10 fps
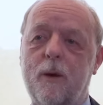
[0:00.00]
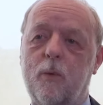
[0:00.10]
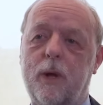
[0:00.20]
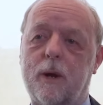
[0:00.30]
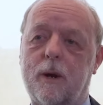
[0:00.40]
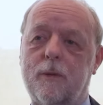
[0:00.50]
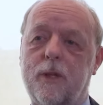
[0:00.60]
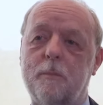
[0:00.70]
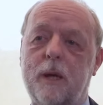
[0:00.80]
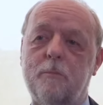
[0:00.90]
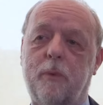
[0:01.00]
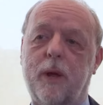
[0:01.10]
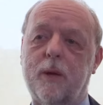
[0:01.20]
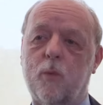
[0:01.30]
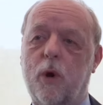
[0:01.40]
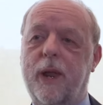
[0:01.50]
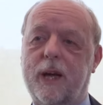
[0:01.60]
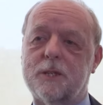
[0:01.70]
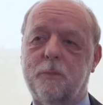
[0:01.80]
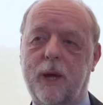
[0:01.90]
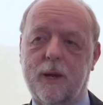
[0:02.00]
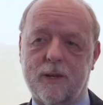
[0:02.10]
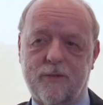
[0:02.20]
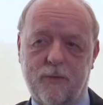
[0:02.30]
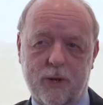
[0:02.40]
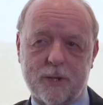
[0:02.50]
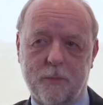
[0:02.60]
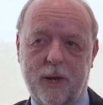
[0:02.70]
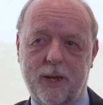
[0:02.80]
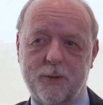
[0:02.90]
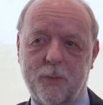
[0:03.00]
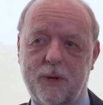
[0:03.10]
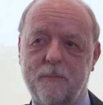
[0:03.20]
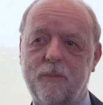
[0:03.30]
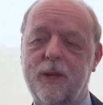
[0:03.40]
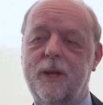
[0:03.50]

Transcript: where they might bring one aspect of risk management,